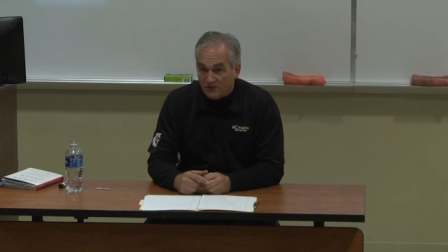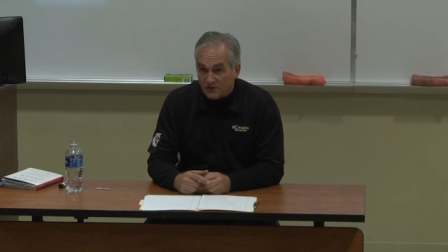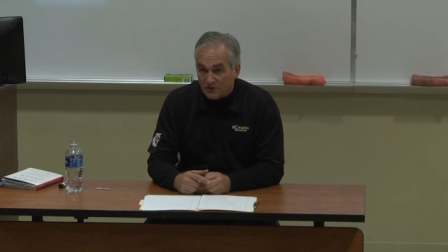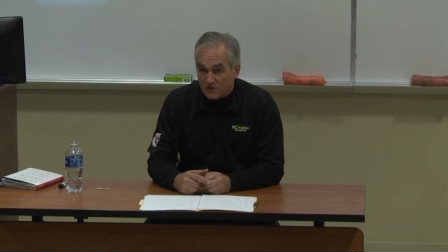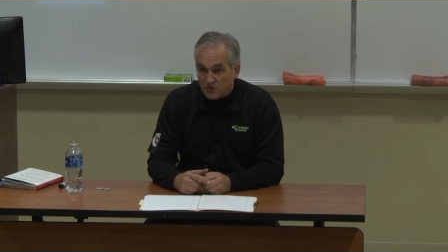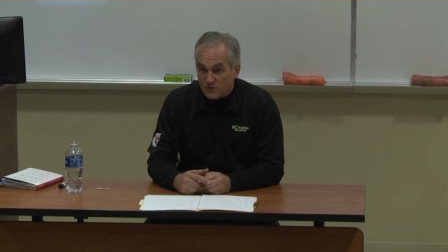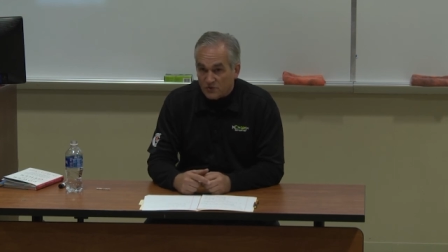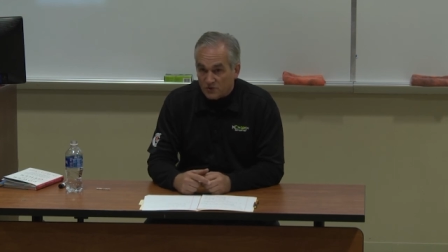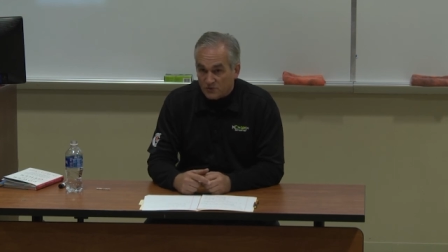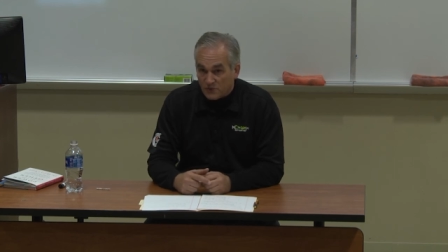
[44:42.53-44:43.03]

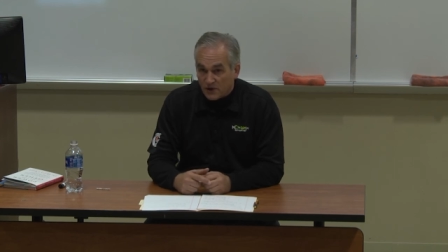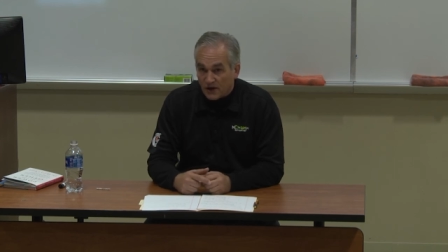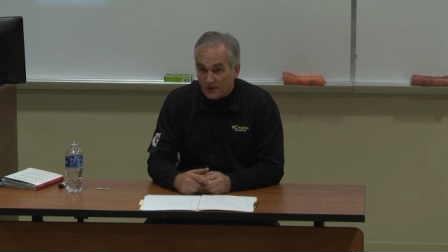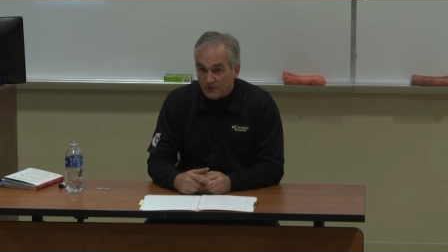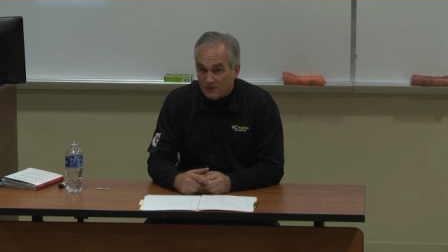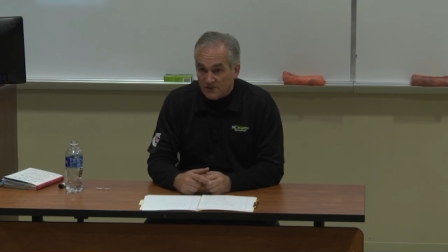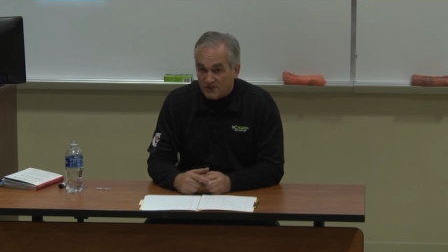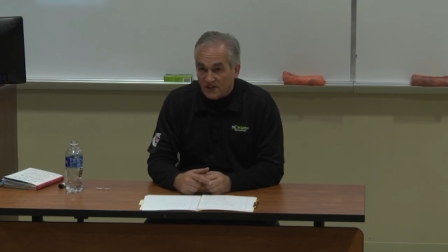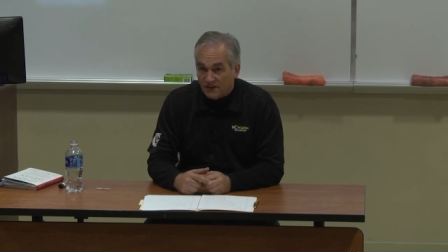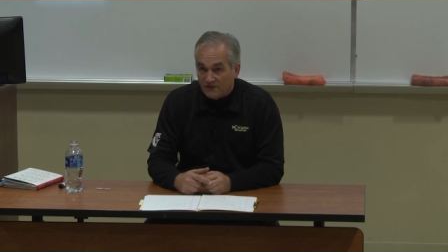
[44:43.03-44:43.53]
years was
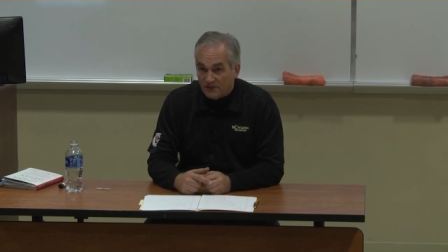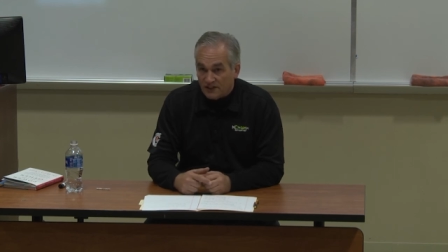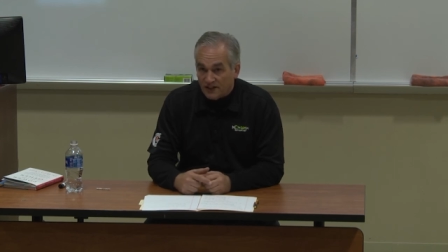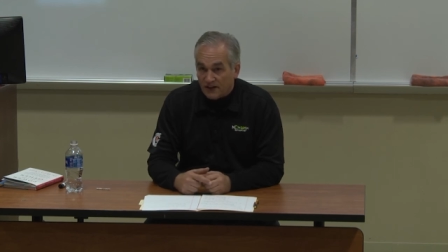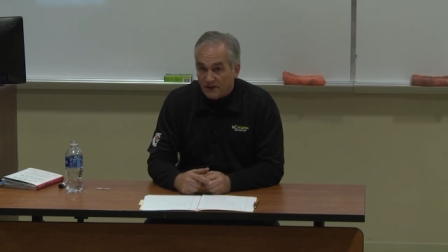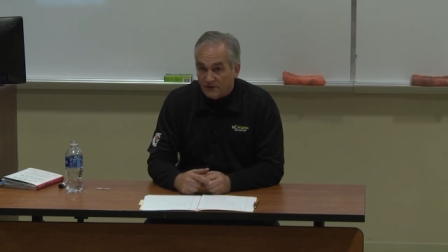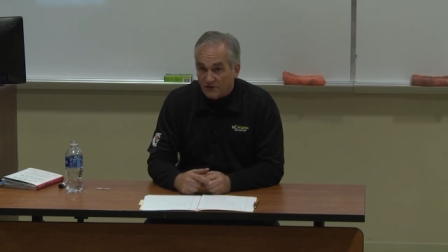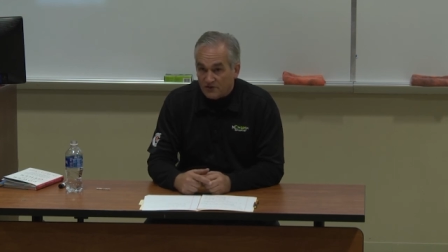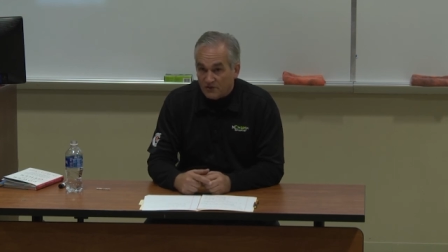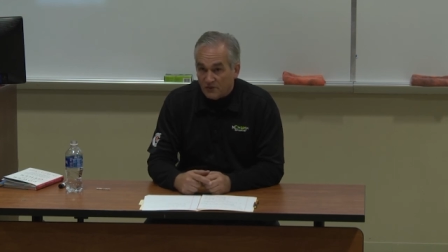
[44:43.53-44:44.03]
probably 70
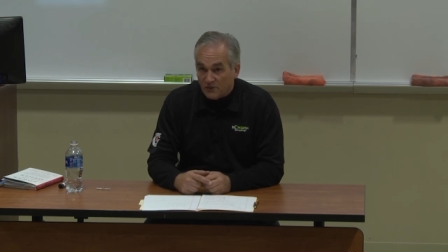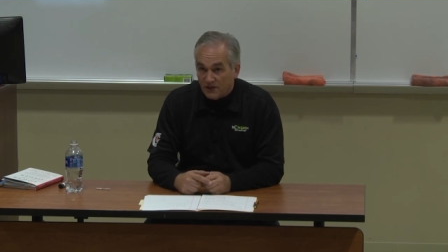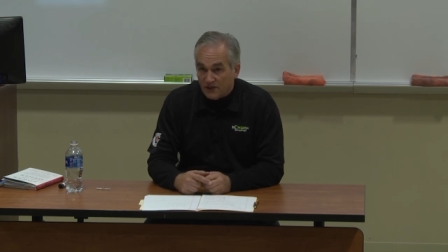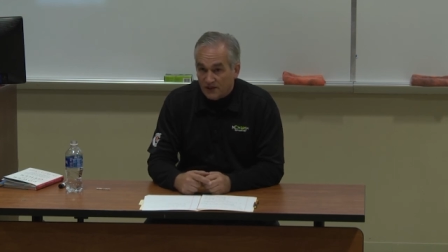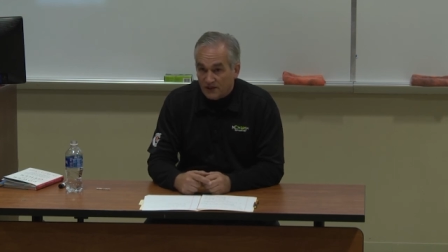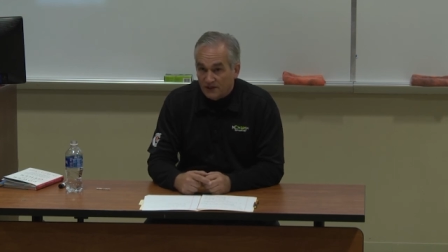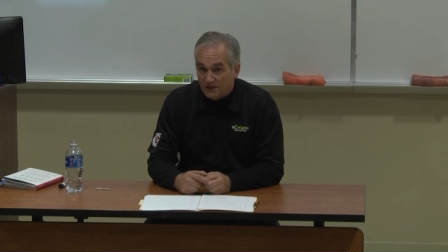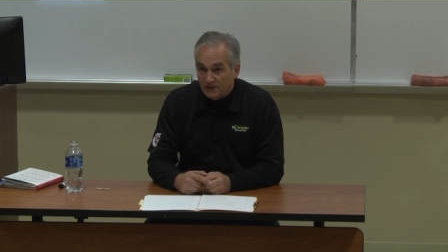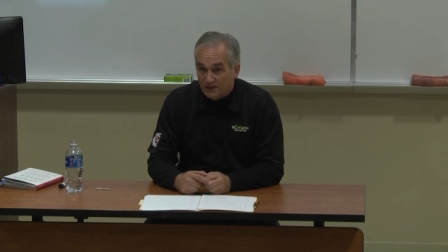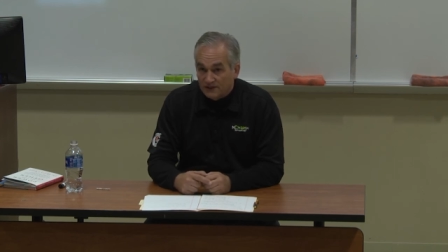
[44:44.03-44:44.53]
hours a
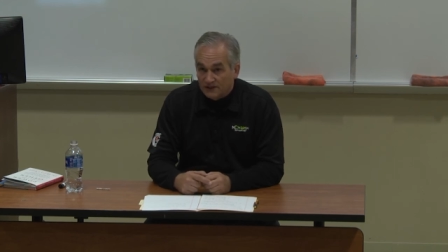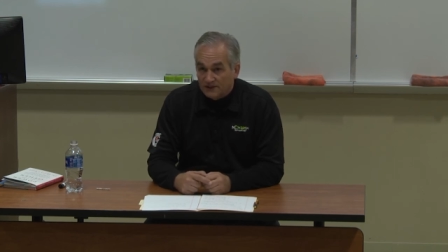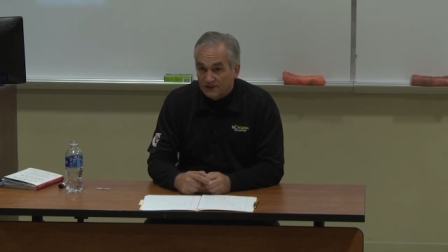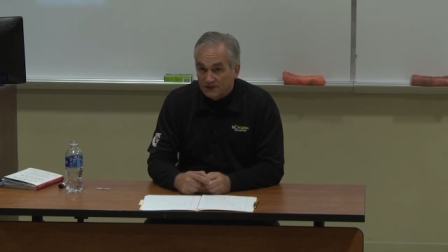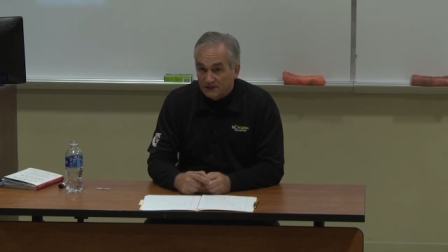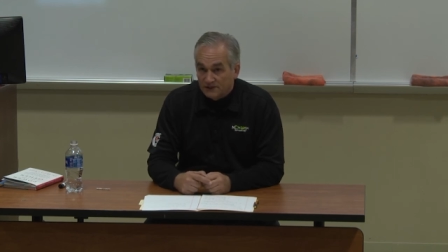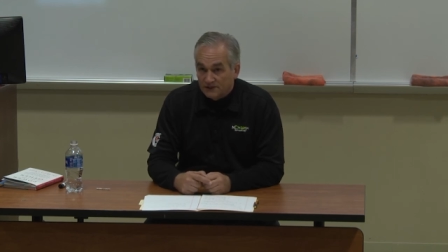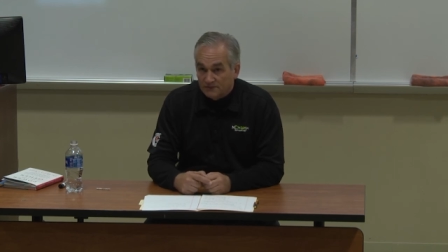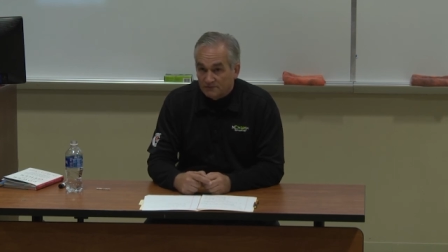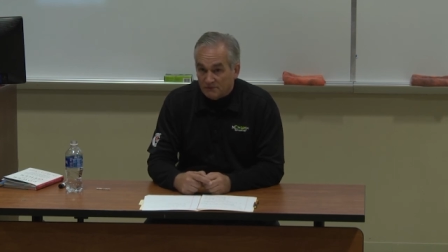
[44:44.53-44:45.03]
week,
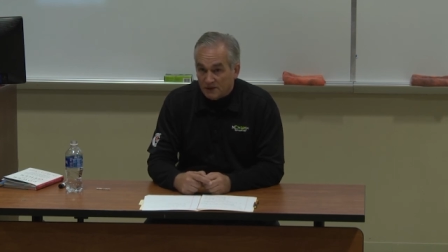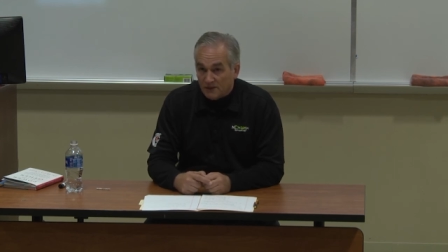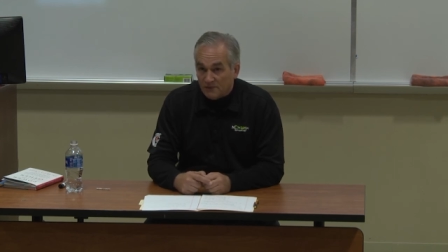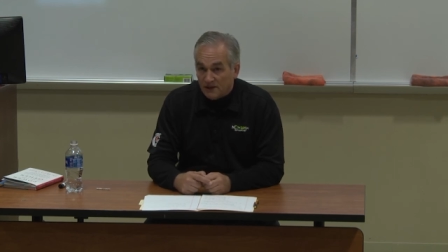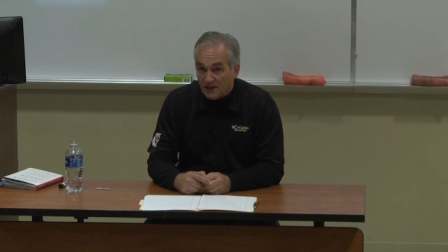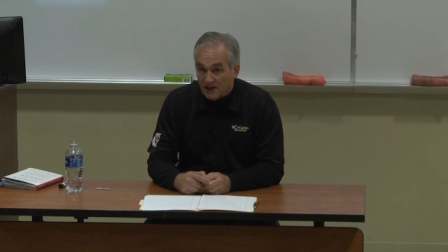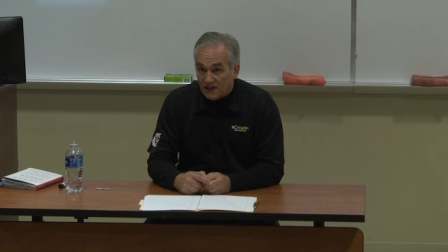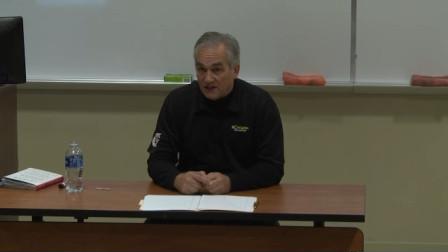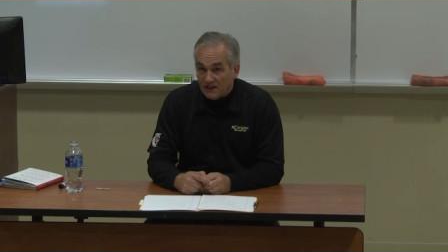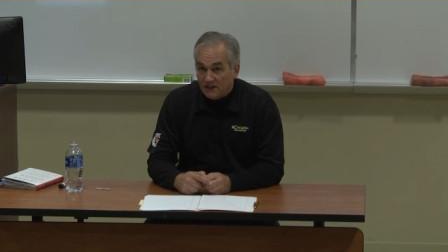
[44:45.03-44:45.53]

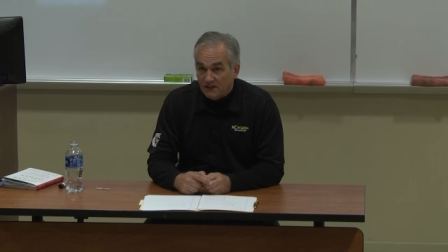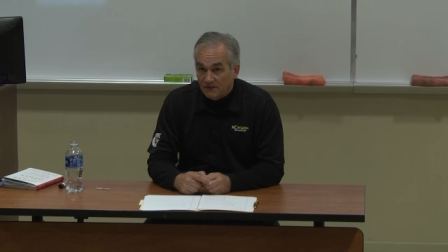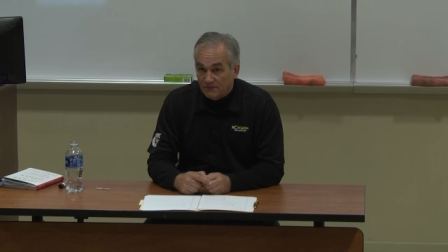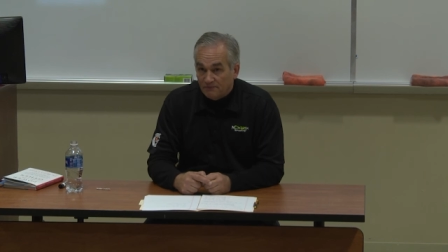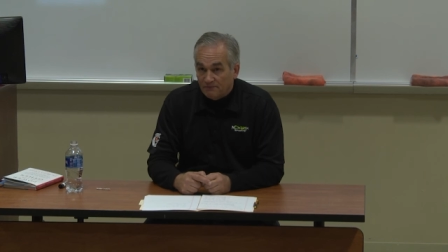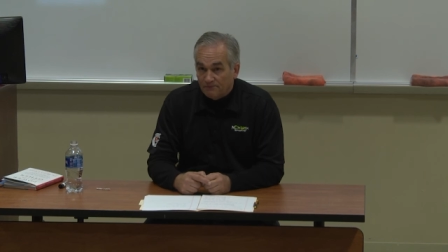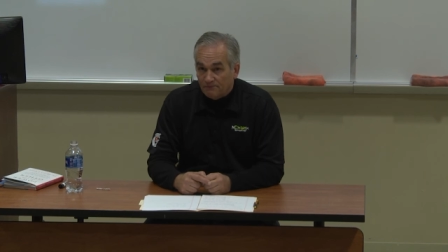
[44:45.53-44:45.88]
maybe 80.